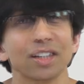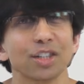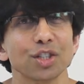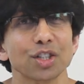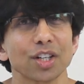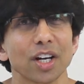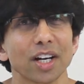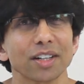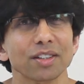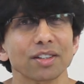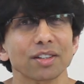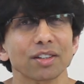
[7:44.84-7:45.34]

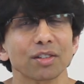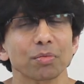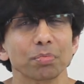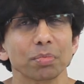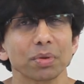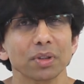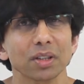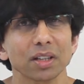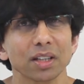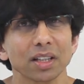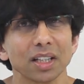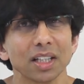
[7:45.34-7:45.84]
injectors
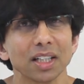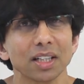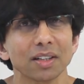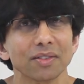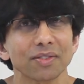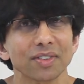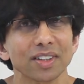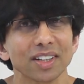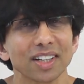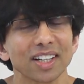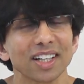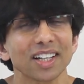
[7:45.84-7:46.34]

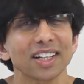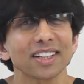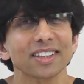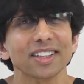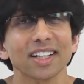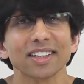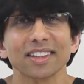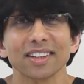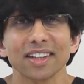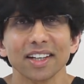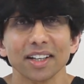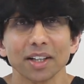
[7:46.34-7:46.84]
believe
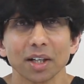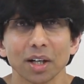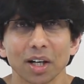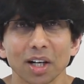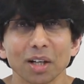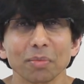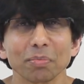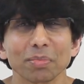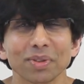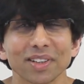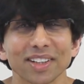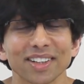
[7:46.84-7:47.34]
that they
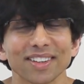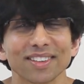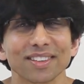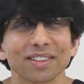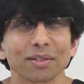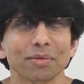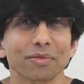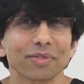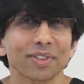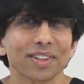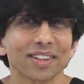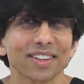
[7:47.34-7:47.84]
are
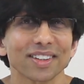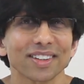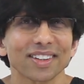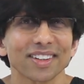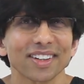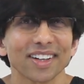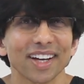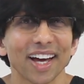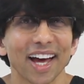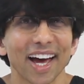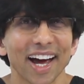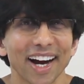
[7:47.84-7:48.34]
placing filler